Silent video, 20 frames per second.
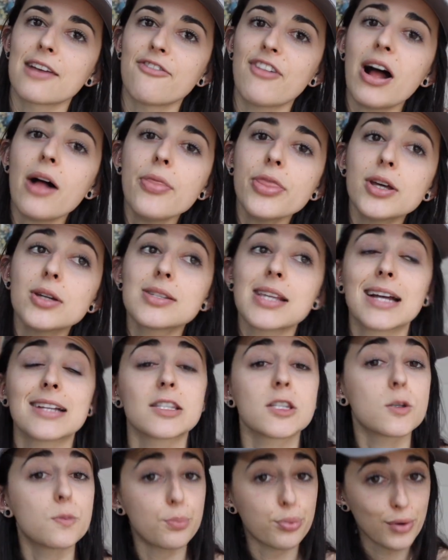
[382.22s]
I found those
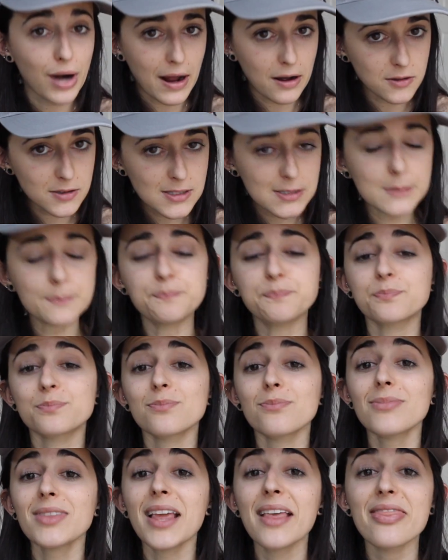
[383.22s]
at Sprouts.
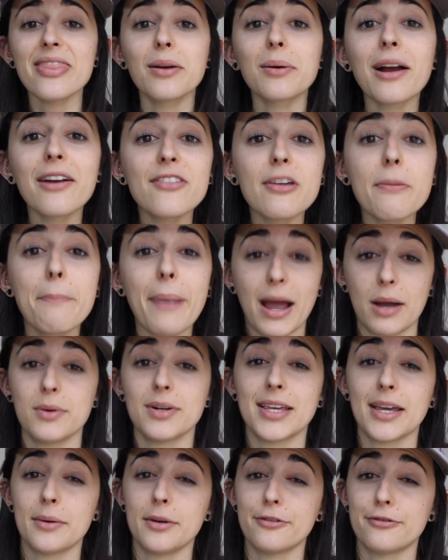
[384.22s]
They were having buy
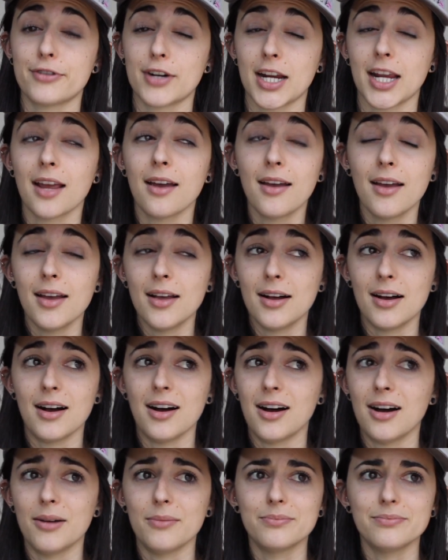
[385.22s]
one, get one free.
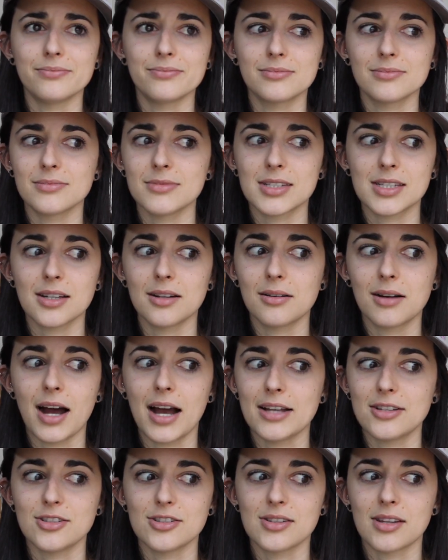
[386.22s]
So
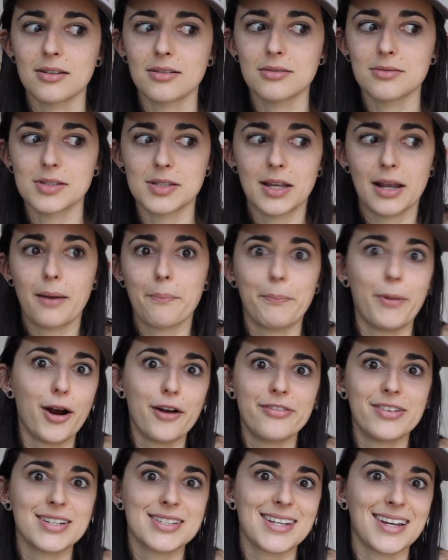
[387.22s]
I just like was like,
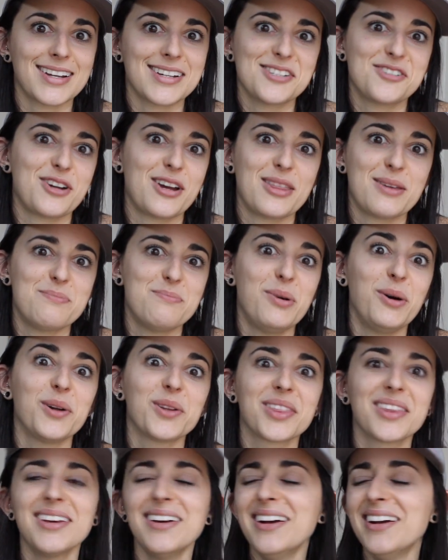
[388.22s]
perfect, I can try them
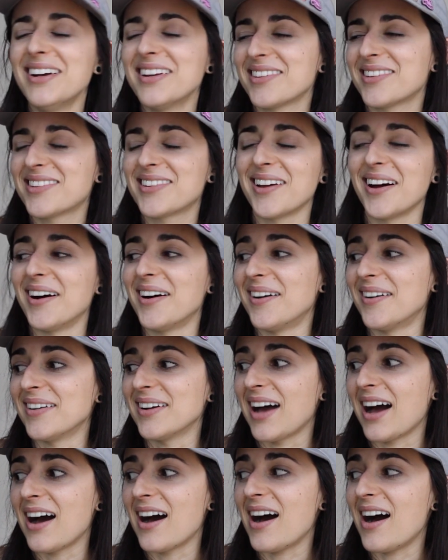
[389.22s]
both.
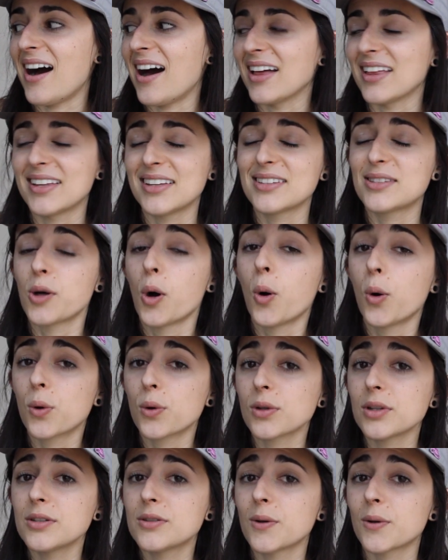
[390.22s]
So I
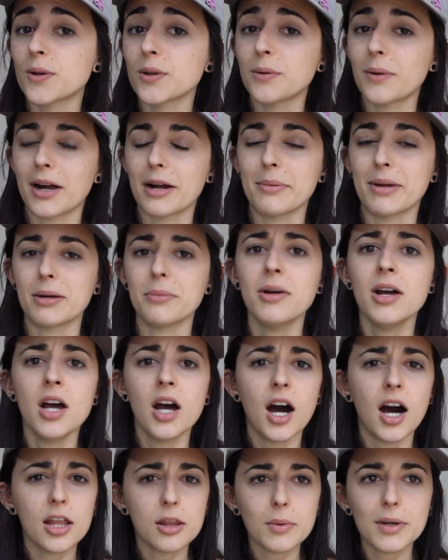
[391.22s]
totally, totally recommend them.
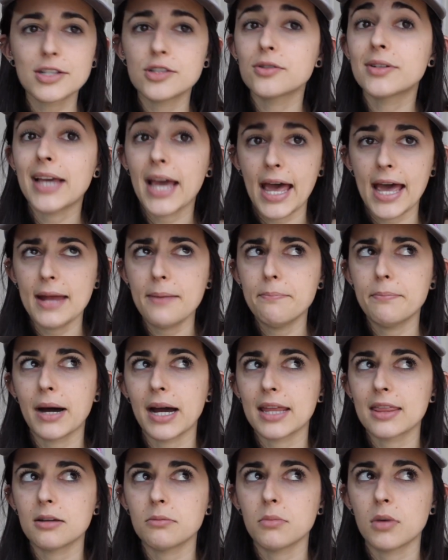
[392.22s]
Otherwise, you can
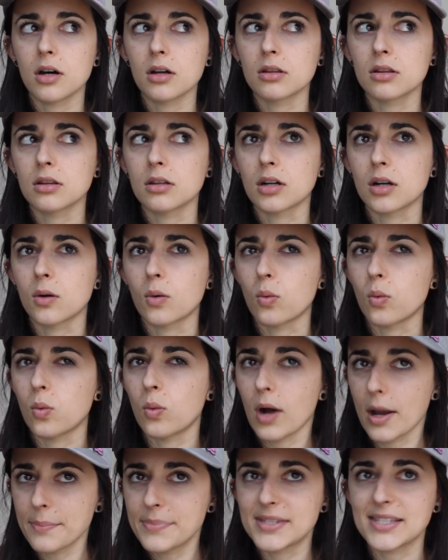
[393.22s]
buy them on their
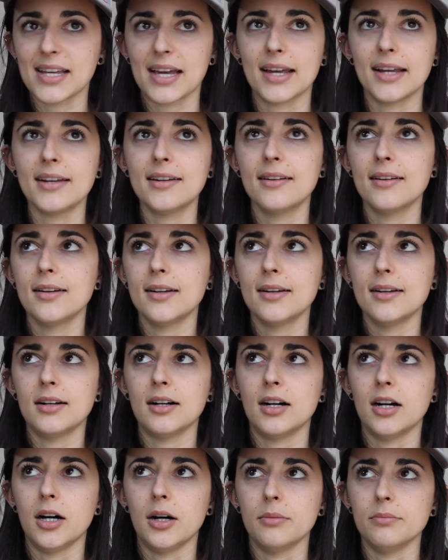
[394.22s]
website.
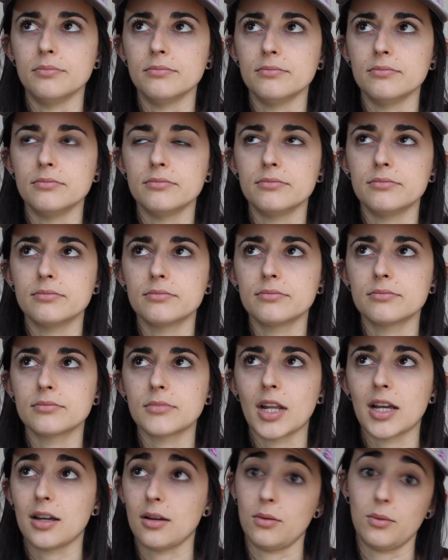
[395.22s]

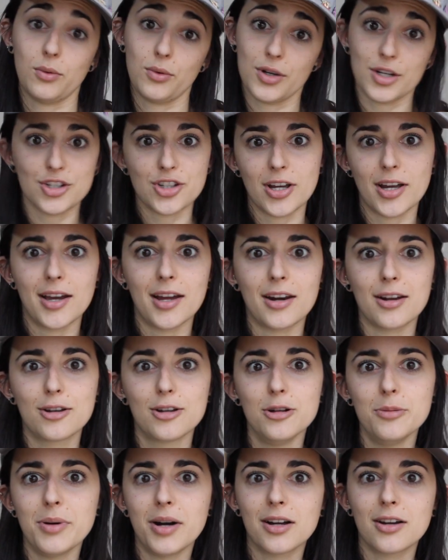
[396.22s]
I wish I had a
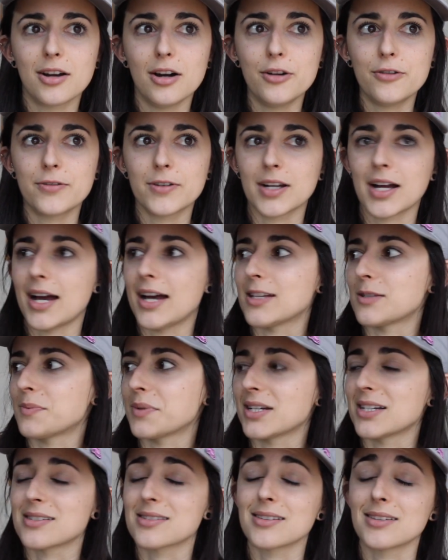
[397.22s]
coupon code for you guys
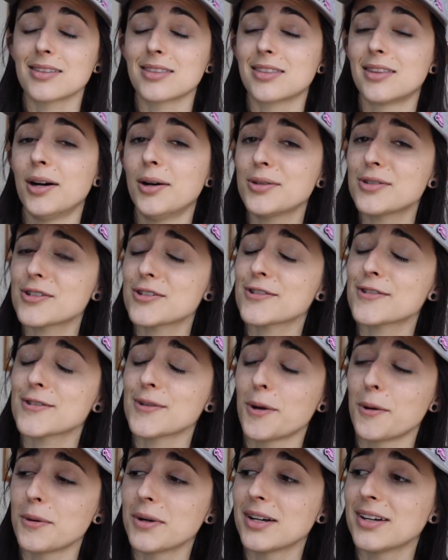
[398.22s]
because those are
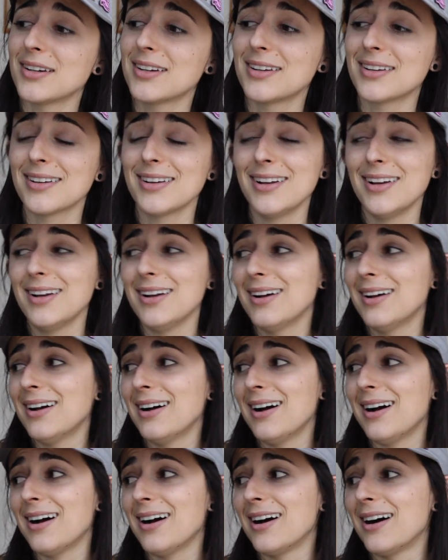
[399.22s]
so good.
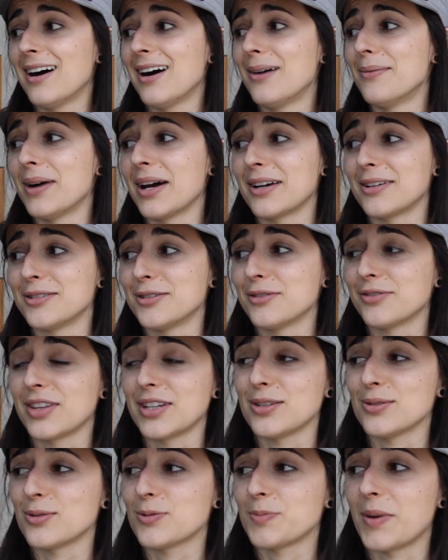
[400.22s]
I don't know if
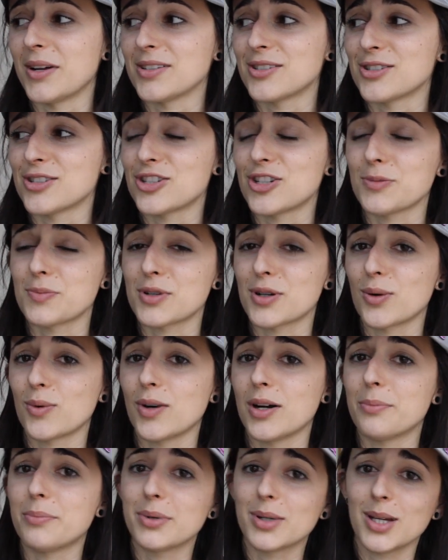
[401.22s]
they do sponsorships or
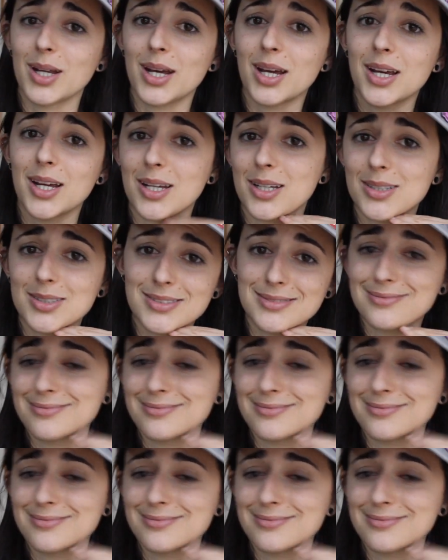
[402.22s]
what, but hey.